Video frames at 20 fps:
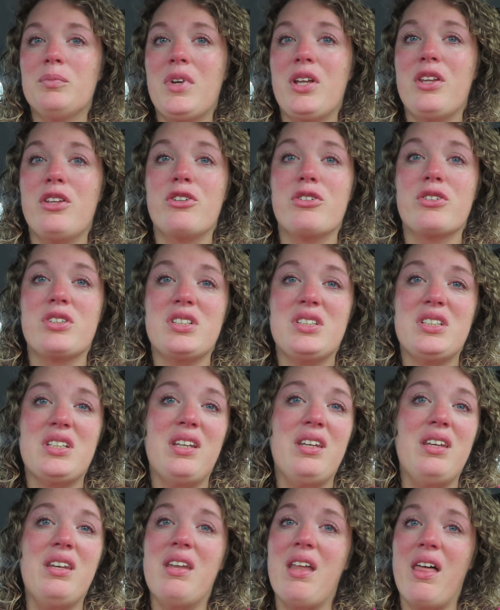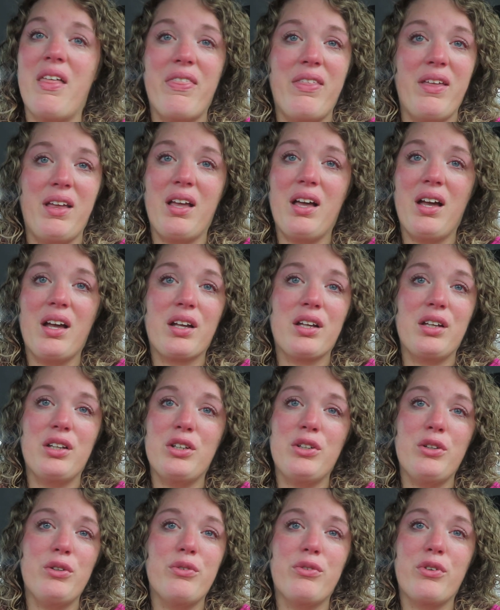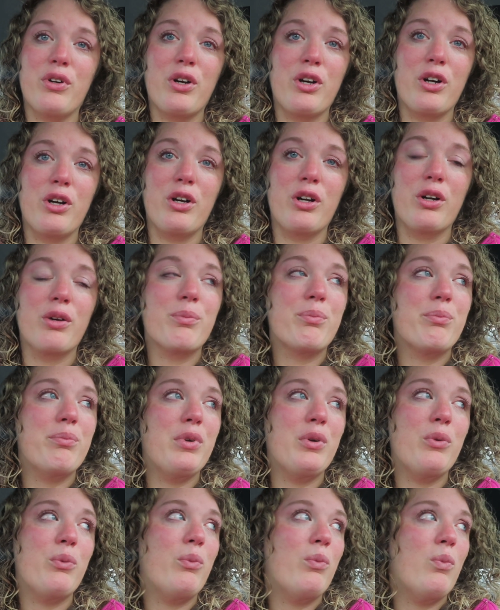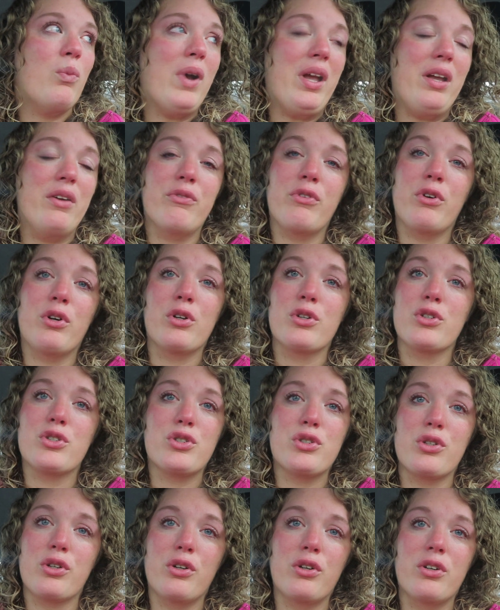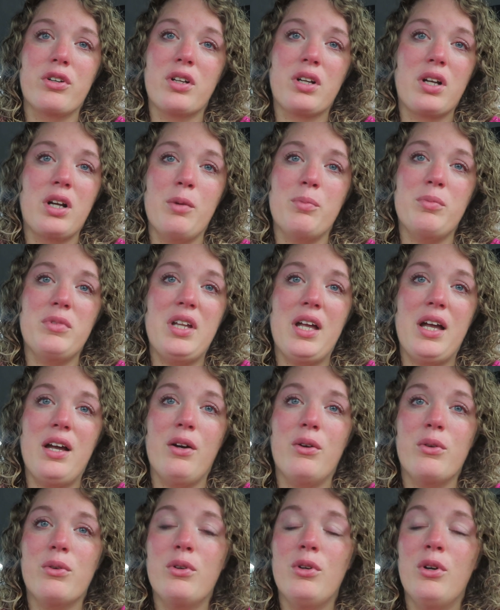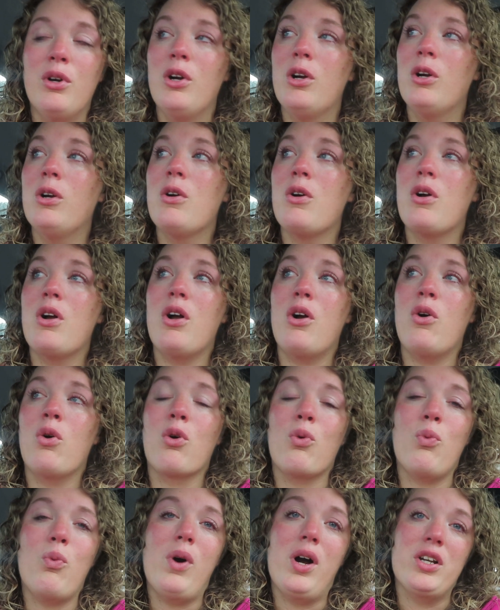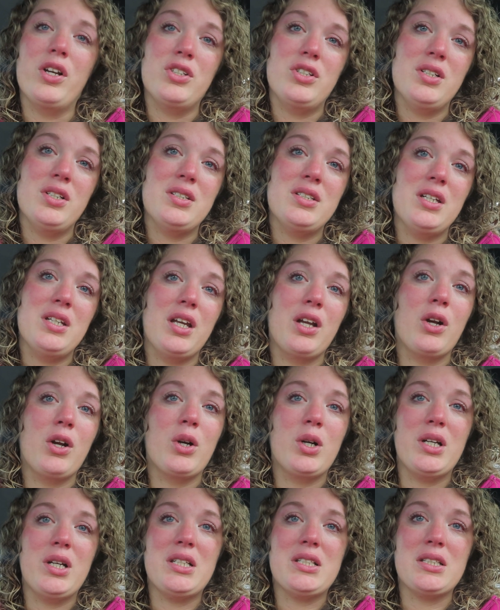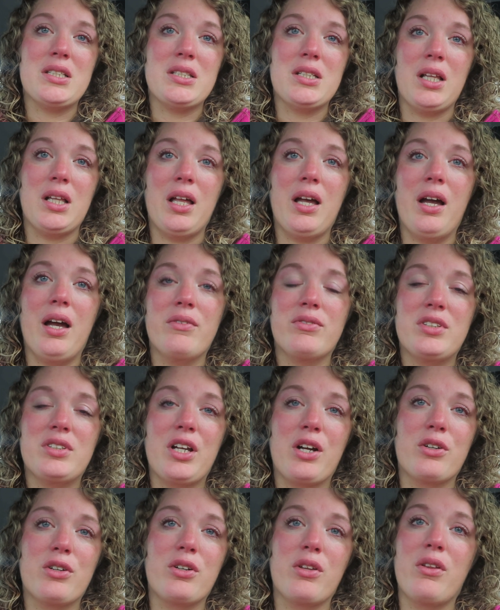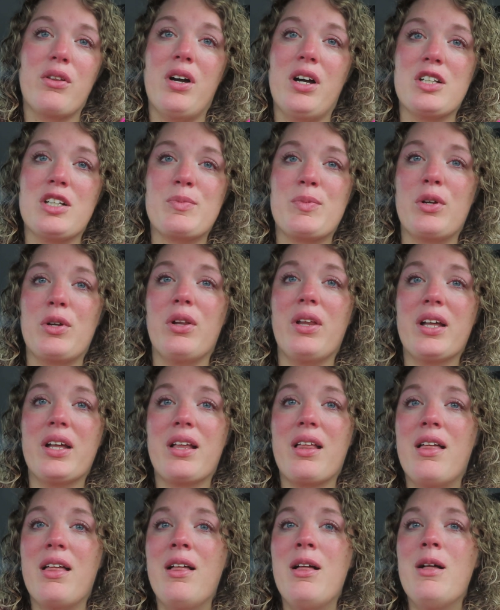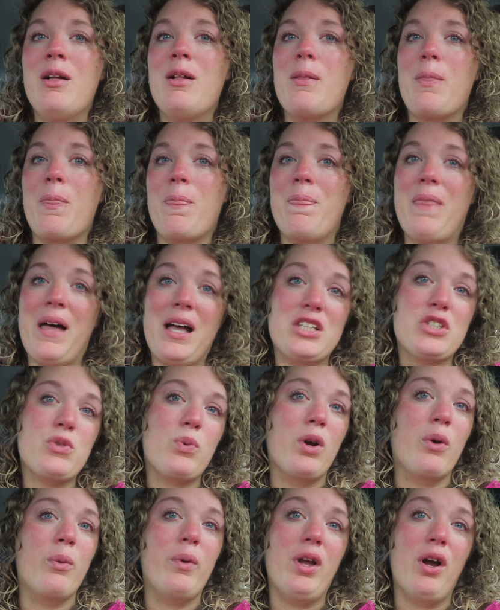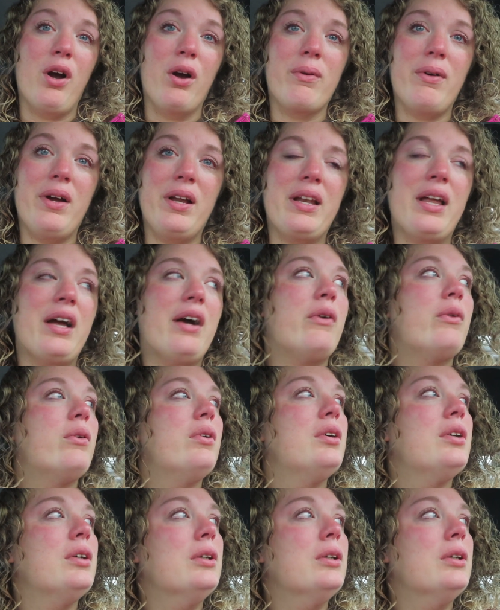and there's nothing I can do for her but wait for her sugar to come down or watch it to increase until I have to take her to the hospital. Like, that's where we are right now.